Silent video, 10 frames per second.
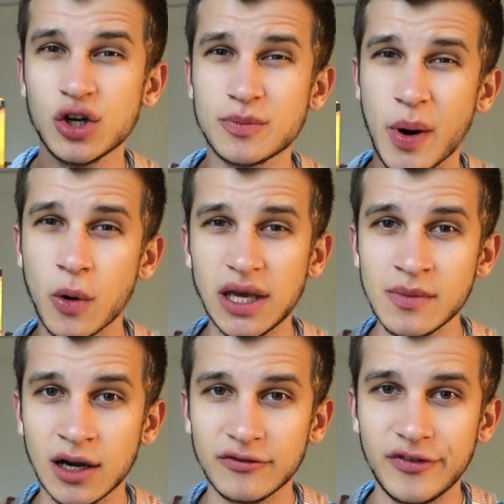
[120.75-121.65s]
good
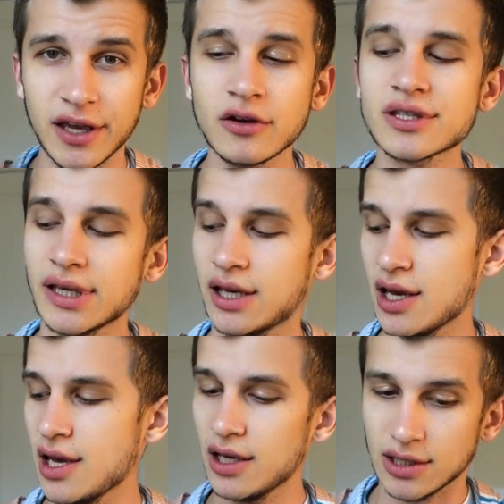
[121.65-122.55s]
Pokemon figures, like,
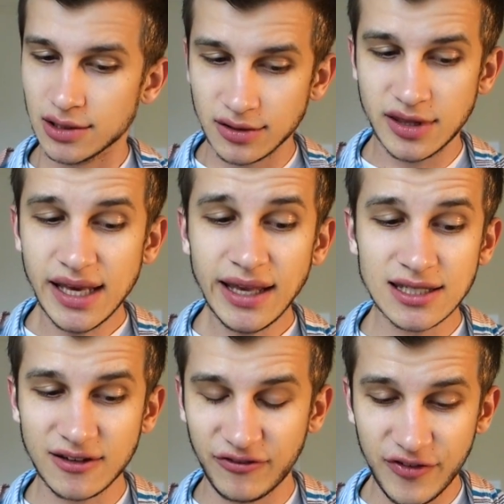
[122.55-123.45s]

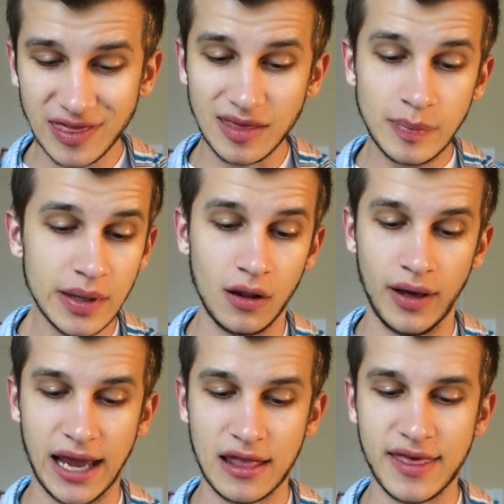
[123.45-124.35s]
these fit the
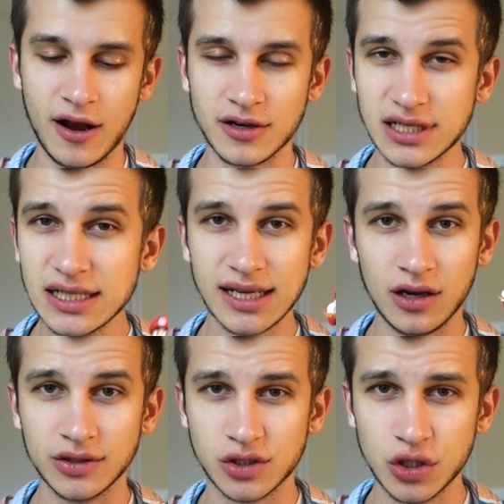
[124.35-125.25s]
bill, and they are
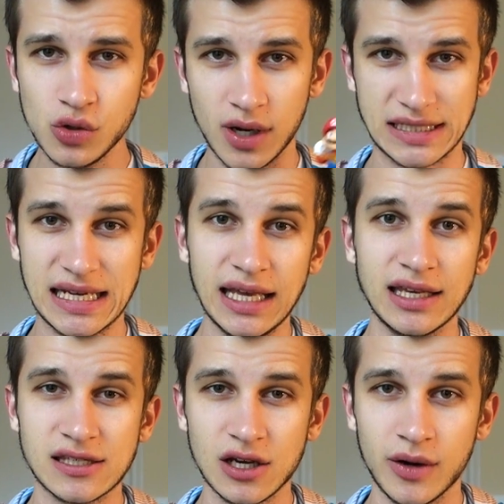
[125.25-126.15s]
detailed to a
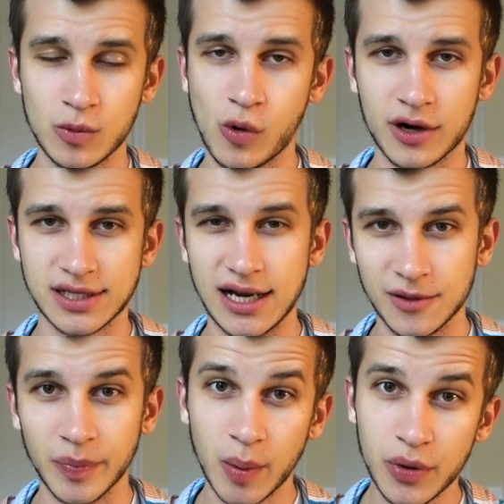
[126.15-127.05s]
T, so it works
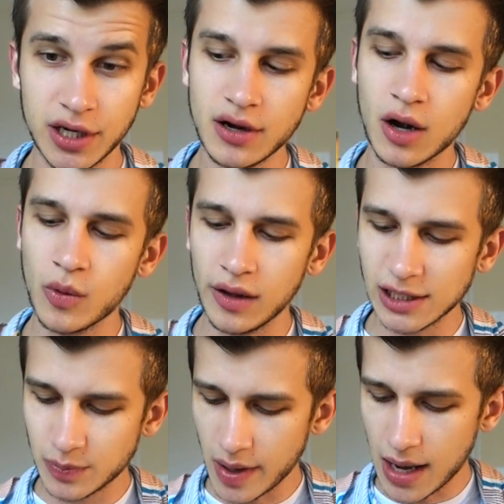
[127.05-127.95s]
out pretty darn well.
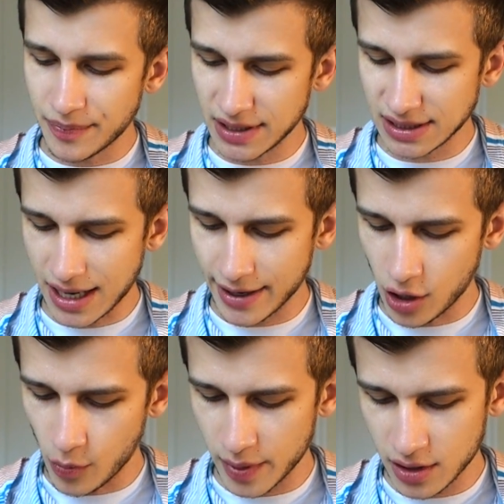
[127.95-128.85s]
Let's pop this guy
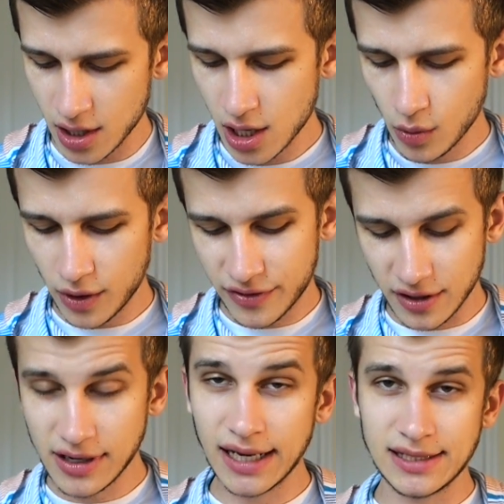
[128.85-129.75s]
open. With
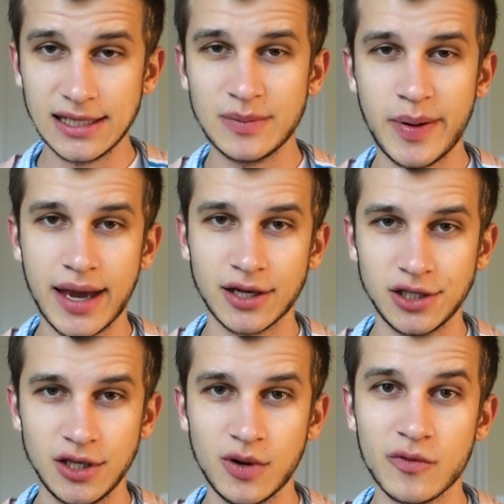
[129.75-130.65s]
their nice, easy
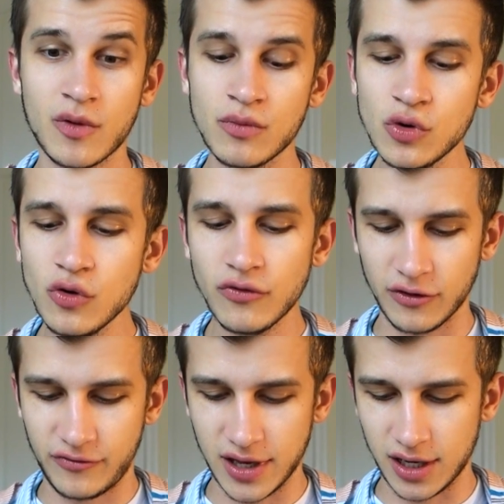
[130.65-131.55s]
packaging, you can remove
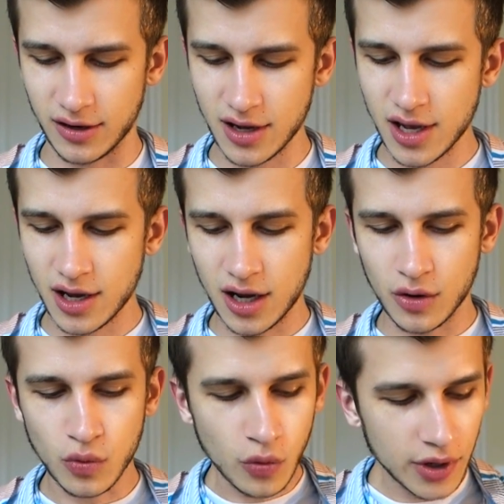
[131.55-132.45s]
the figure
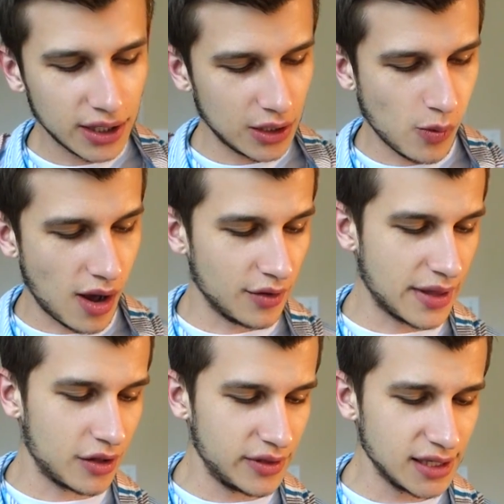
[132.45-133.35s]
really well.
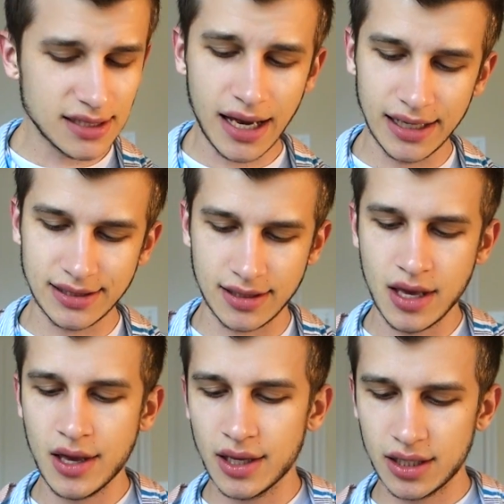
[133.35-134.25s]
Now, these guys,
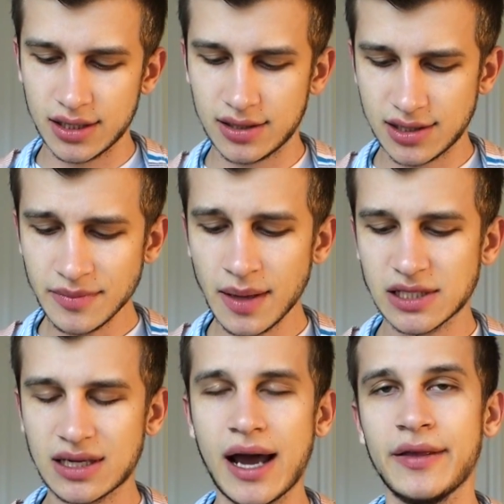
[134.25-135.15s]

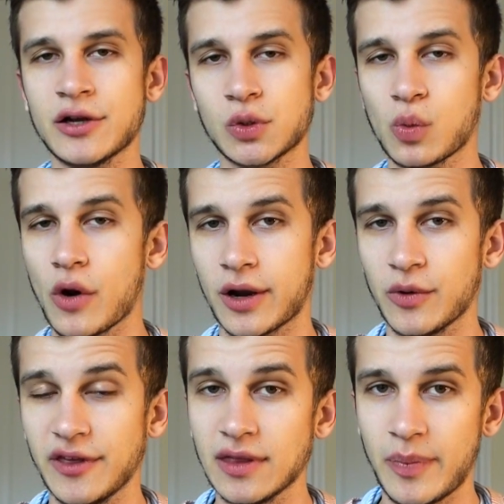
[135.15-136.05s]
sometimes Skyliners would work
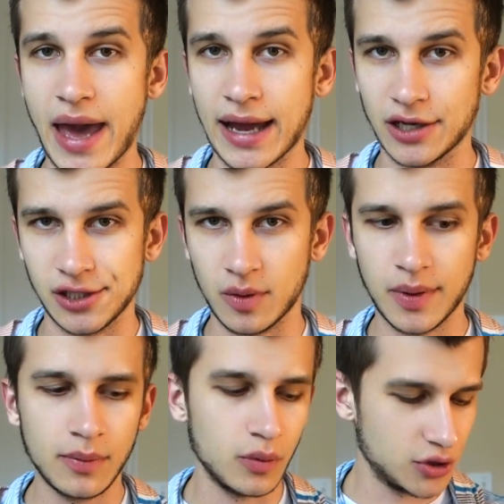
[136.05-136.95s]
within the packaging, where
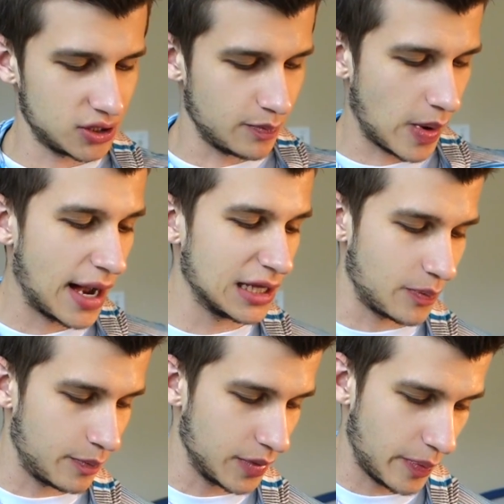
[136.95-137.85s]
people would just buy
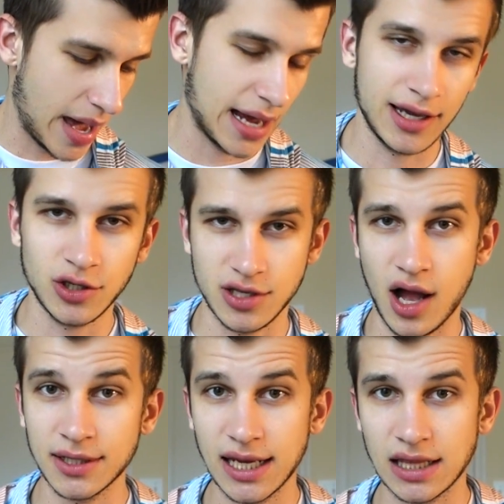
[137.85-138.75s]
the package and
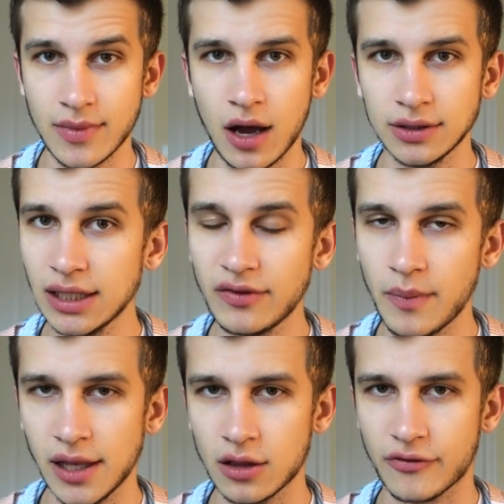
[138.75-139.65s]
not take them out and leave
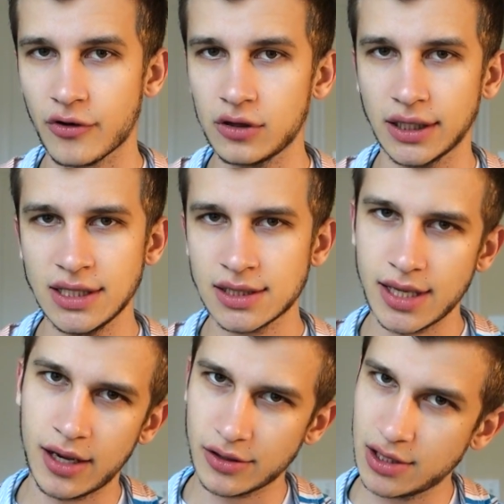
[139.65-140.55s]
them in either for collecting's
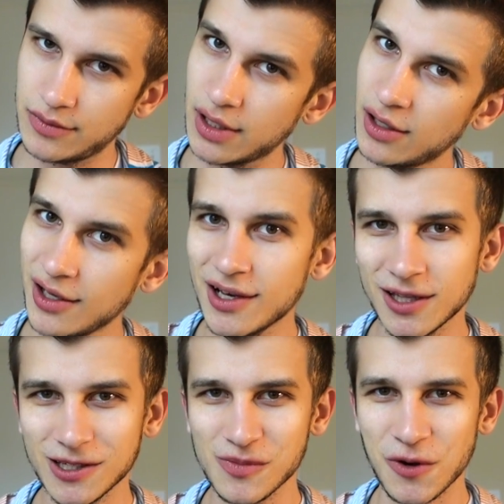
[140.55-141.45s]
sake or something
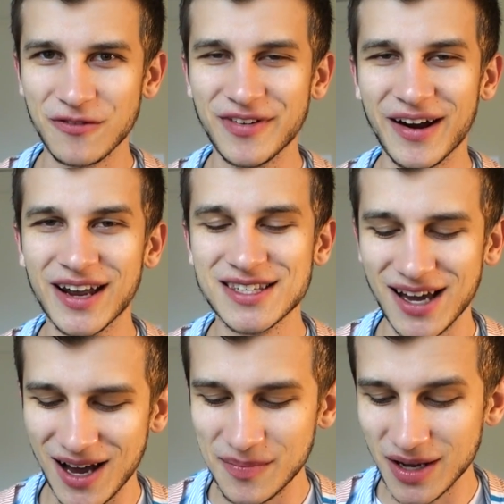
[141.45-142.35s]
a little more nefarious,
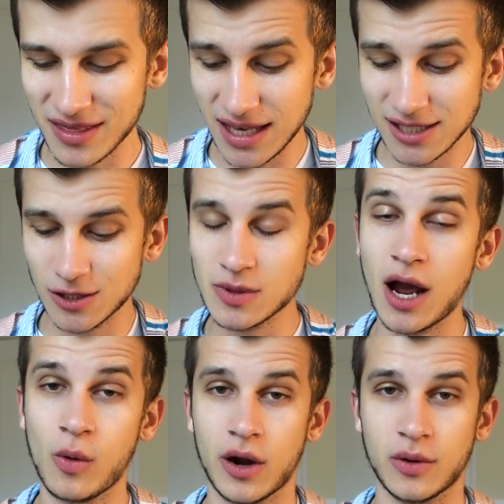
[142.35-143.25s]
but these do
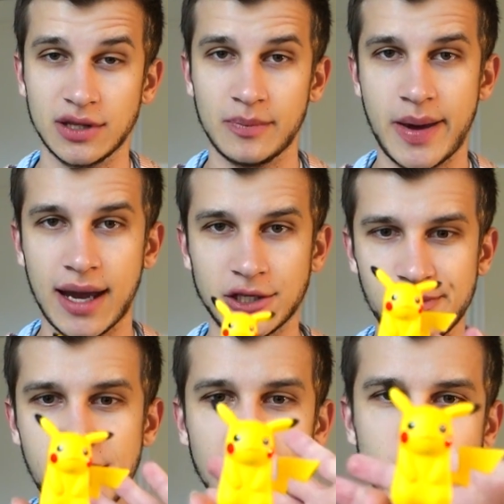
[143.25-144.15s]
not work within the
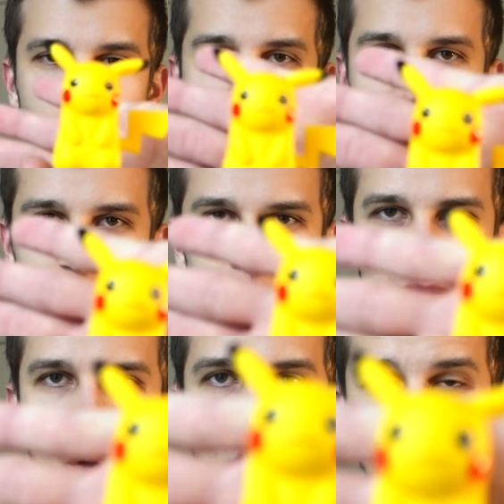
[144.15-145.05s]
packaging. Pikachu right here,
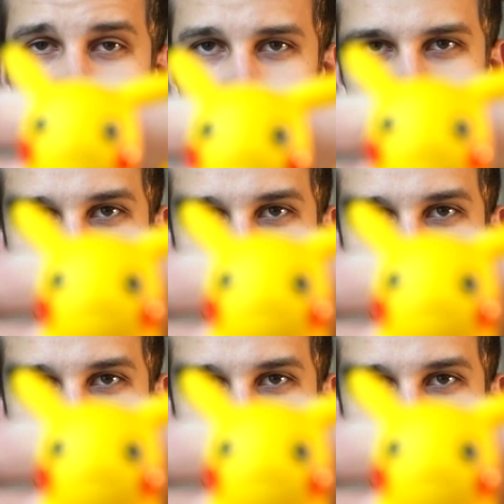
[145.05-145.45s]
one of the